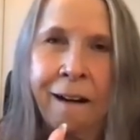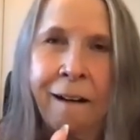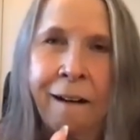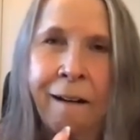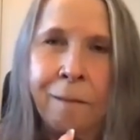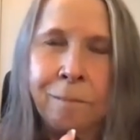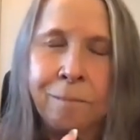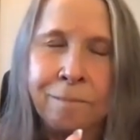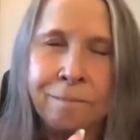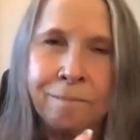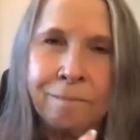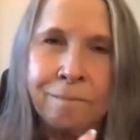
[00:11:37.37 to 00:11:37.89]

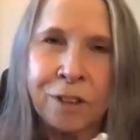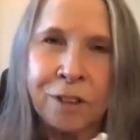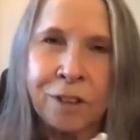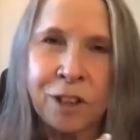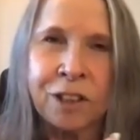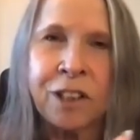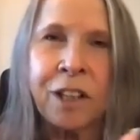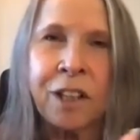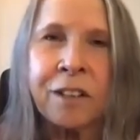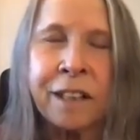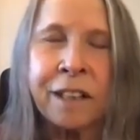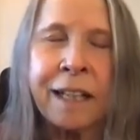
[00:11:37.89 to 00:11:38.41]
um,
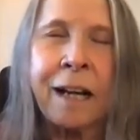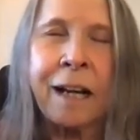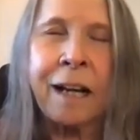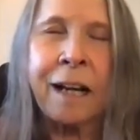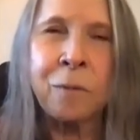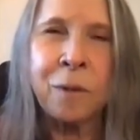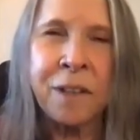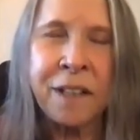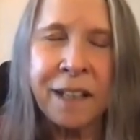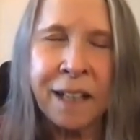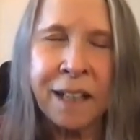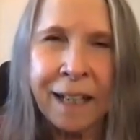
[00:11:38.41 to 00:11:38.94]
started out
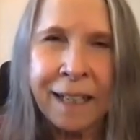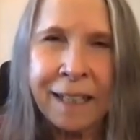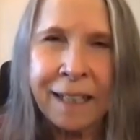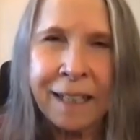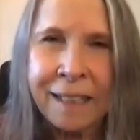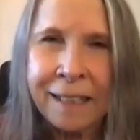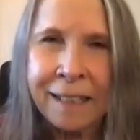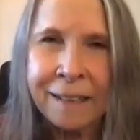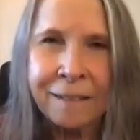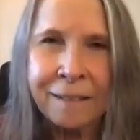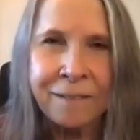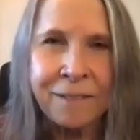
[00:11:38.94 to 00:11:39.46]
with the
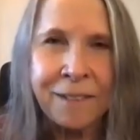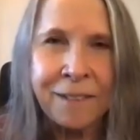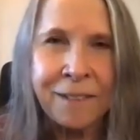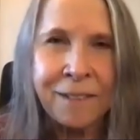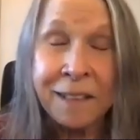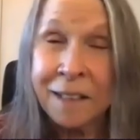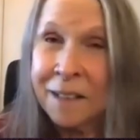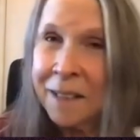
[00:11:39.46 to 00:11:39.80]
idea of